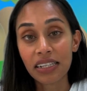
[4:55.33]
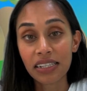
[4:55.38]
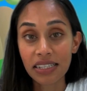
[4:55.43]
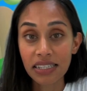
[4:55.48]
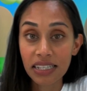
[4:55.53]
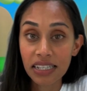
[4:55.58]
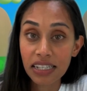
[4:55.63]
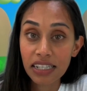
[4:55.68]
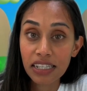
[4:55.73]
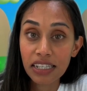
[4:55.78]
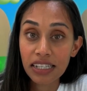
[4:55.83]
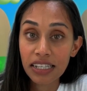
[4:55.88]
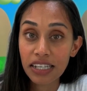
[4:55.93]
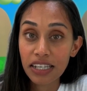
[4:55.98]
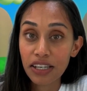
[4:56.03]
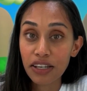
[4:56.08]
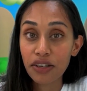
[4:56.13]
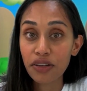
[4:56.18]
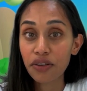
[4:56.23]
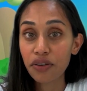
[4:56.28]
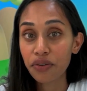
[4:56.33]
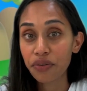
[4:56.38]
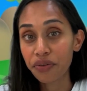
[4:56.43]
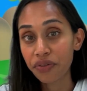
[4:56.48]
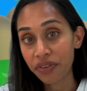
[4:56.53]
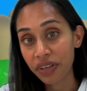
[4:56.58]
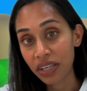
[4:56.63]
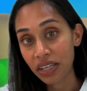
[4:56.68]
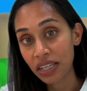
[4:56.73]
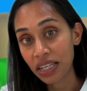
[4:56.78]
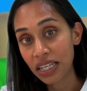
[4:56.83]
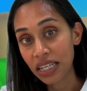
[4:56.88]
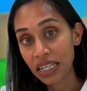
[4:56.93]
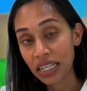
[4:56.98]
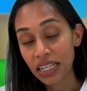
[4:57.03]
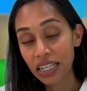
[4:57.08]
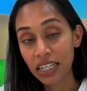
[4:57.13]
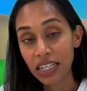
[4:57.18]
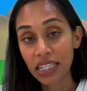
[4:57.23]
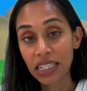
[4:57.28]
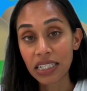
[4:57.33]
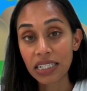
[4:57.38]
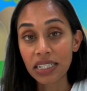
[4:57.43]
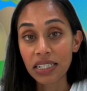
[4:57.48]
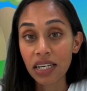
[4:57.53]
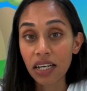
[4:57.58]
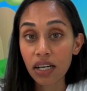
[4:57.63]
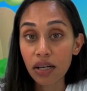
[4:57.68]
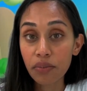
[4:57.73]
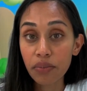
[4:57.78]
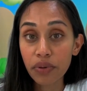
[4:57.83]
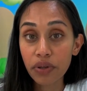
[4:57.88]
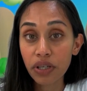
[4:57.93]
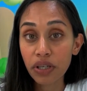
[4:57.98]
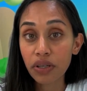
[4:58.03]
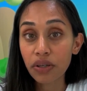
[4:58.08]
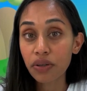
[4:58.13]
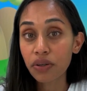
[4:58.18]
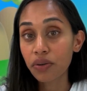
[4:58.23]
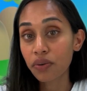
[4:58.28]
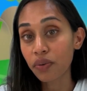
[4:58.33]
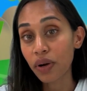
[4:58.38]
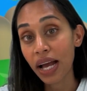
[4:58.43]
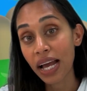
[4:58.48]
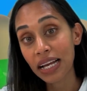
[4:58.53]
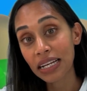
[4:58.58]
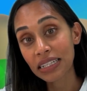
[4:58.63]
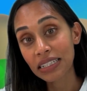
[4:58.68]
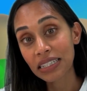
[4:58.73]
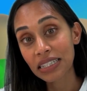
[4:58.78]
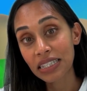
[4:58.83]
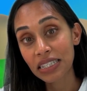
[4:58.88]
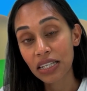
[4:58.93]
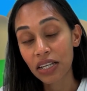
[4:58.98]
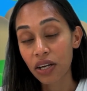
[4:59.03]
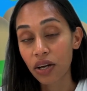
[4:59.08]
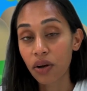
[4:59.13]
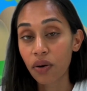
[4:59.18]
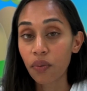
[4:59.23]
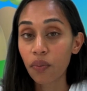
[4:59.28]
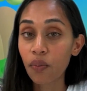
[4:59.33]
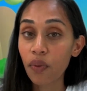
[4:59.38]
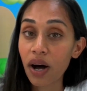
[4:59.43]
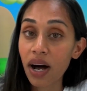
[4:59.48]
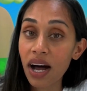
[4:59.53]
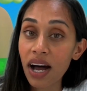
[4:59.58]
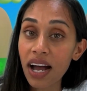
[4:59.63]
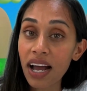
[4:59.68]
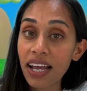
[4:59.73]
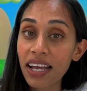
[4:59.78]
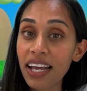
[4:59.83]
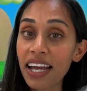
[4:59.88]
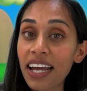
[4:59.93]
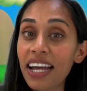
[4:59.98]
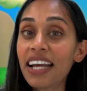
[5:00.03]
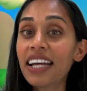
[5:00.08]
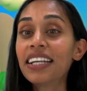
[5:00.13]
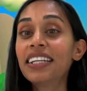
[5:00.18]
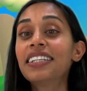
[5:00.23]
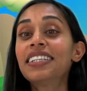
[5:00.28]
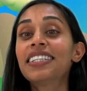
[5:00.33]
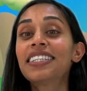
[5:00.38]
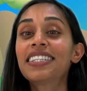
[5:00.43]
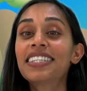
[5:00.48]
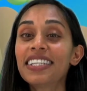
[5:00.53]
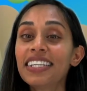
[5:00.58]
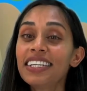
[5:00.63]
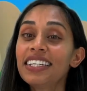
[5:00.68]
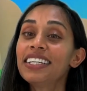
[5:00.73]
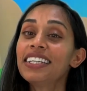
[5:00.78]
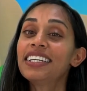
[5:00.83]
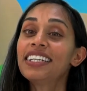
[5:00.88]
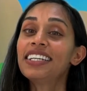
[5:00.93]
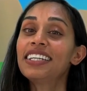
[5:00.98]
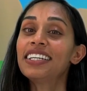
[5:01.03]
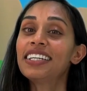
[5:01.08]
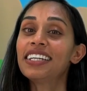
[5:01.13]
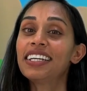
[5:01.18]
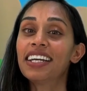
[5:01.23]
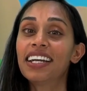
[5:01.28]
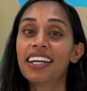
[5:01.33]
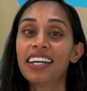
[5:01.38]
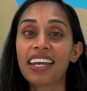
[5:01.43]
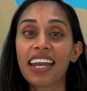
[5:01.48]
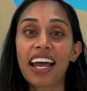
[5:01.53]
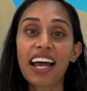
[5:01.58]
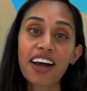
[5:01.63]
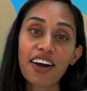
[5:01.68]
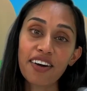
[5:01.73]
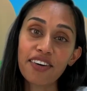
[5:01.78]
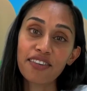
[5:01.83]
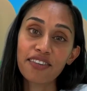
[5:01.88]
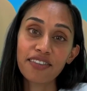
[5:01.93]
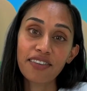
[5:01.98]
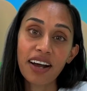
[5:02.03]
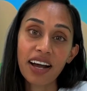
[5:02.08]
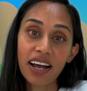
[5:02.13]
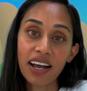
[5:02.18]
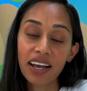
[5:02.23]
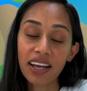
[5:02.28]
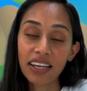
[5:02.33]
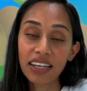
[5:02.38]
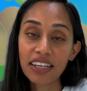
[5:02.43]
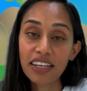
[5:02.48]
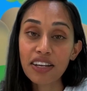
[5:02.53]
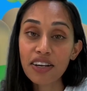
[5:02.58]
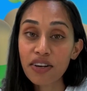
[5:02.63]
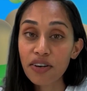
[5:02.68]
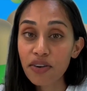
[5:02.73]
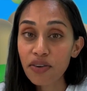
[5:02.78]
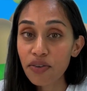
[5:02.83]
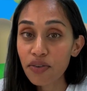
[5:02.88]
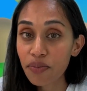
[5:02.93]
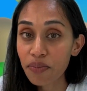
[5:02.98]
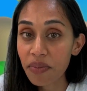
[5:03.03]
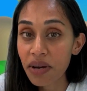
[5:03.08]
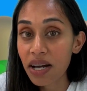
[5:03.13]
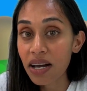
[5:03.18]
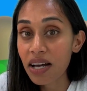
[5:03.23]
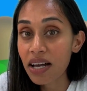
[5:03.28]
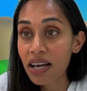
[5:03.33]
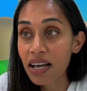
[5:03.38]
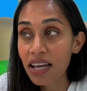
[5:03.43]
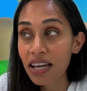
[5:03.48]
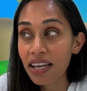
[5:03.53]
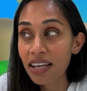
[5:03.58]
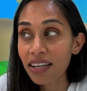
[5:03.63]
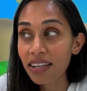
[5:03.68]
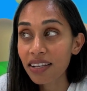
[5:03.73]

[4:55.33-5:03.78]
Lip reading: T, U, V, W, X, Y and Z. Now I know my